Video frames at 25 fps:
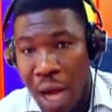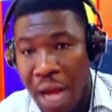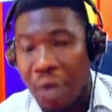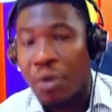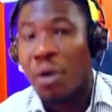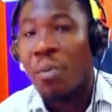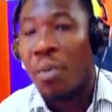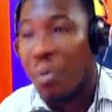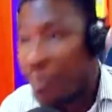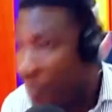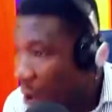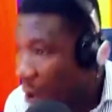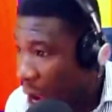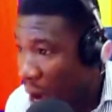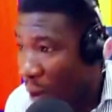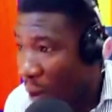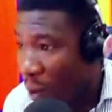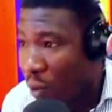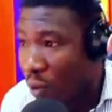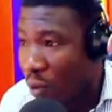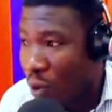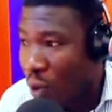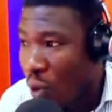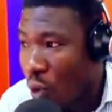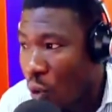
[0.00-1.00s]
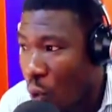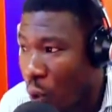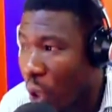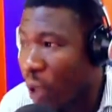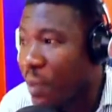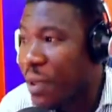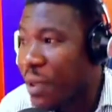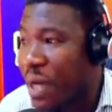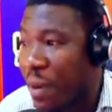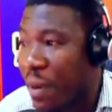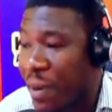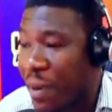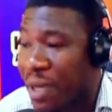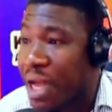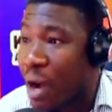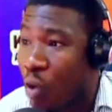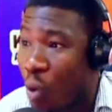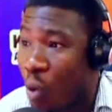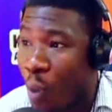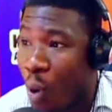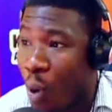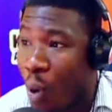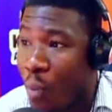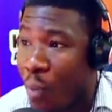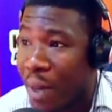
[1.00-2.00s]
anom bel uni me de ba
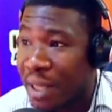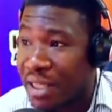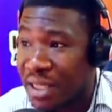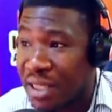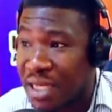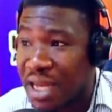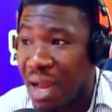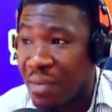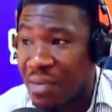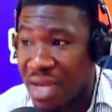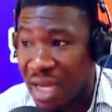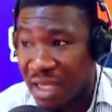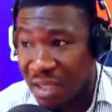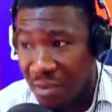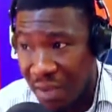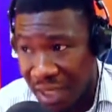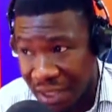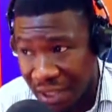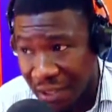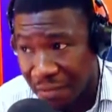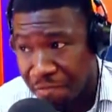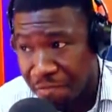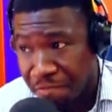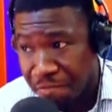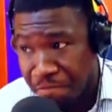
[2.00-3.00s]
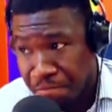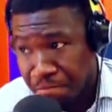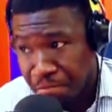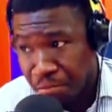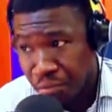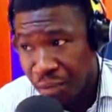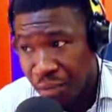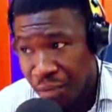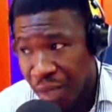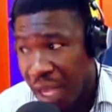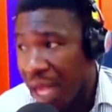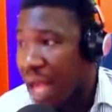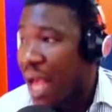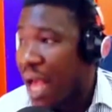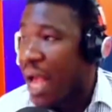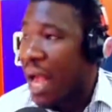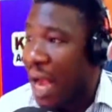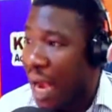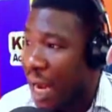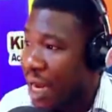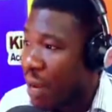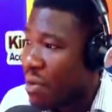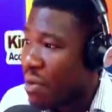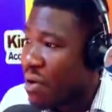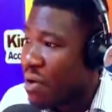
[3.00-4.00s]
nyankopo ma te nyame asem ase
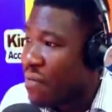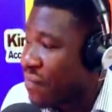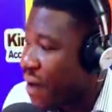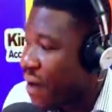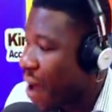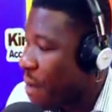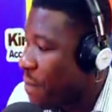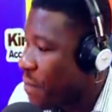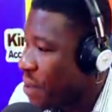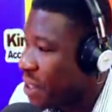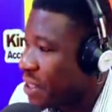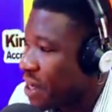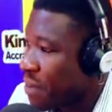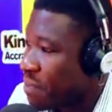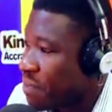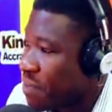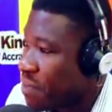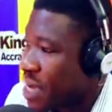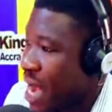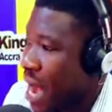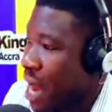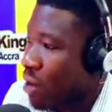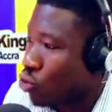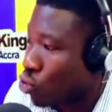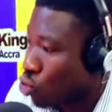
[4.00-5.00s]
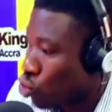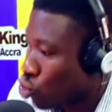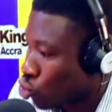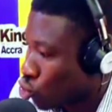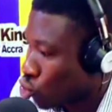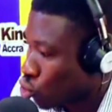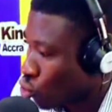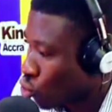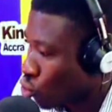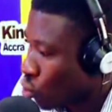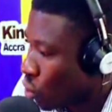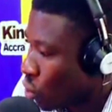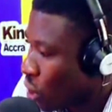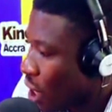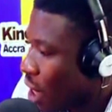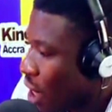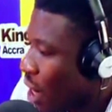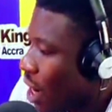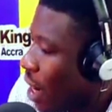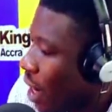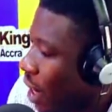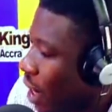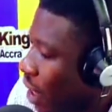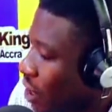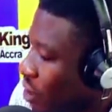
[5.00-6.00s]
and I'm in fair picture beyond to so
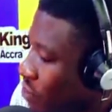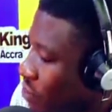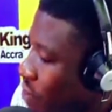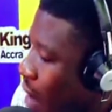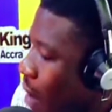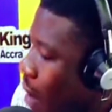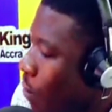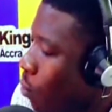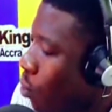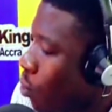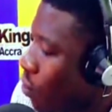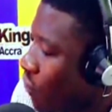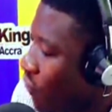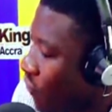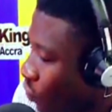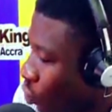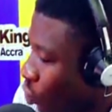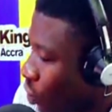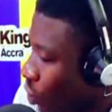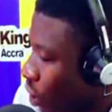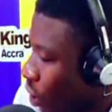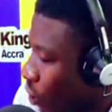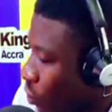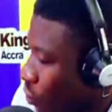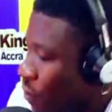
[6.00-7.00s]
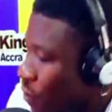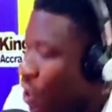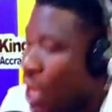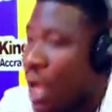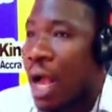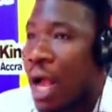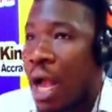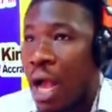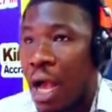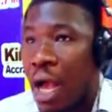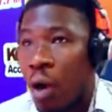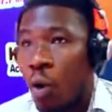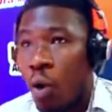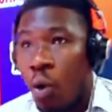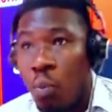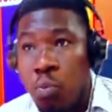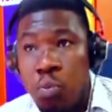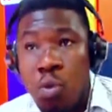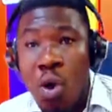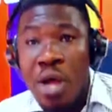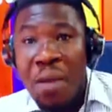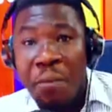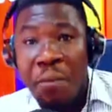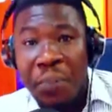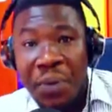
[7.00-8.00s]
and to my follow you know
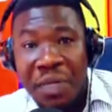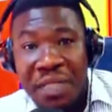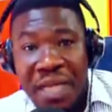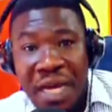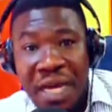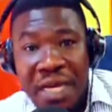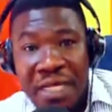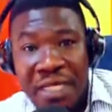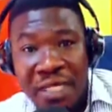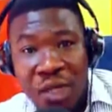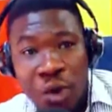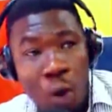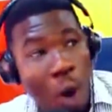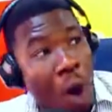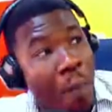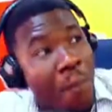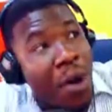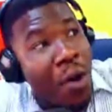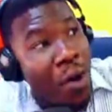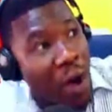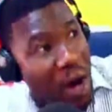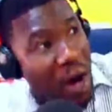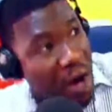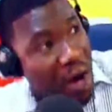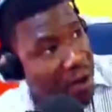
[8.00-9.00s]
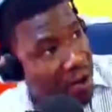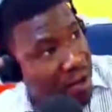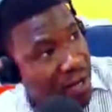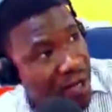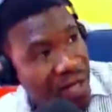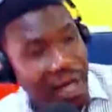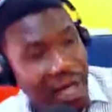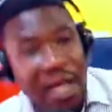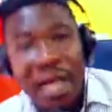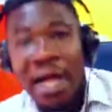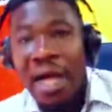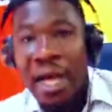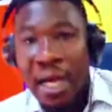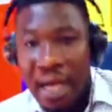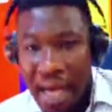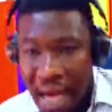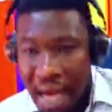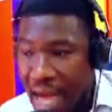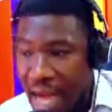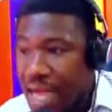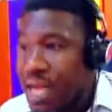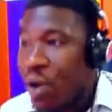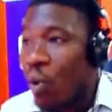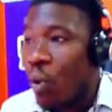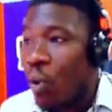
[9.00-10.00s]
obu enye picture nti o mehwe
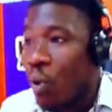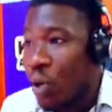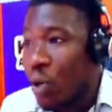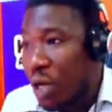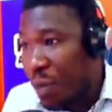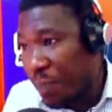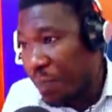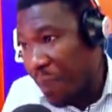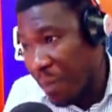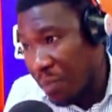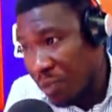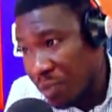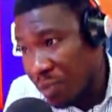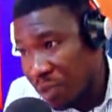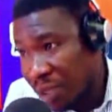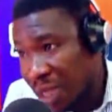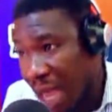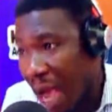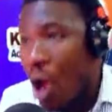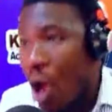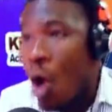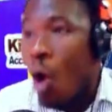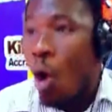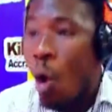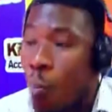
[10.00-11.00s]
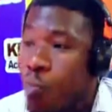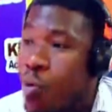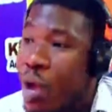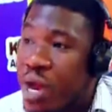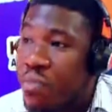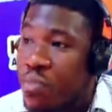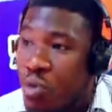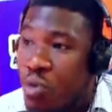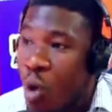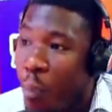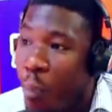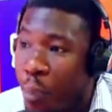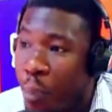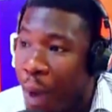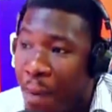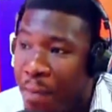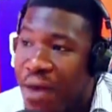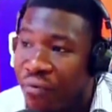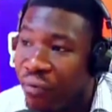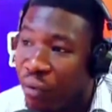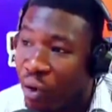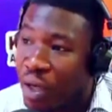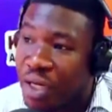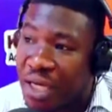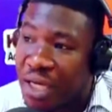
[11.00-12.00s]
ya woni pa bimsa obu de bi o pa ba
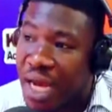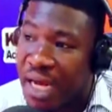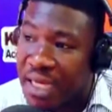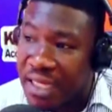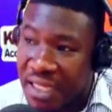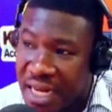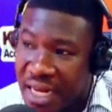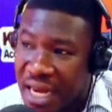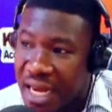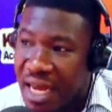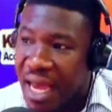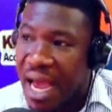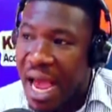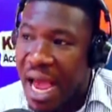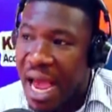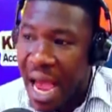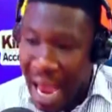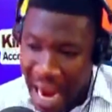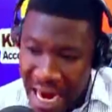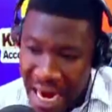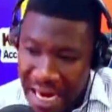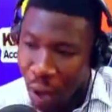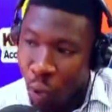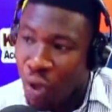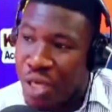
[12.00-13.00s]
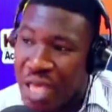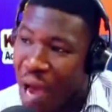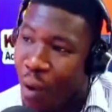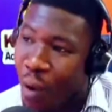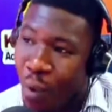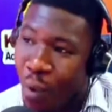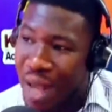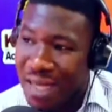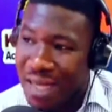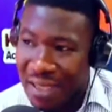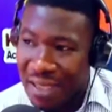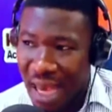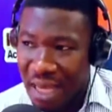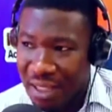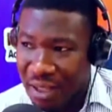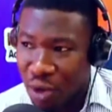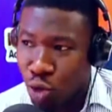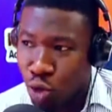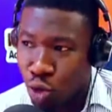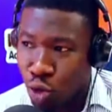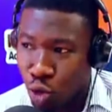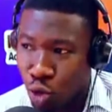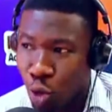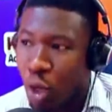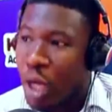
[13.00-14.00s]
ifo de ti and na o hia was as
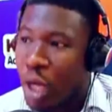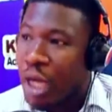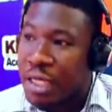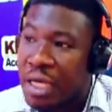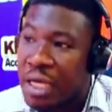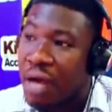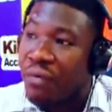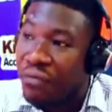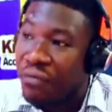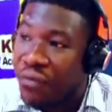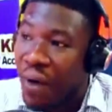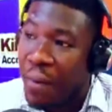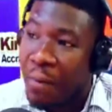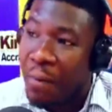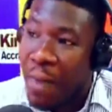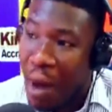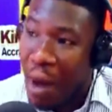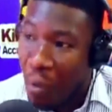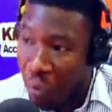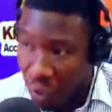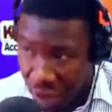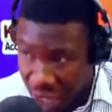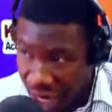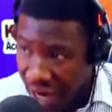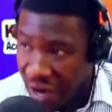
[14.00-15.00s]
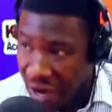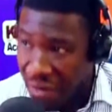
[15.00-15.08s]
you so ye mfa ma wo ne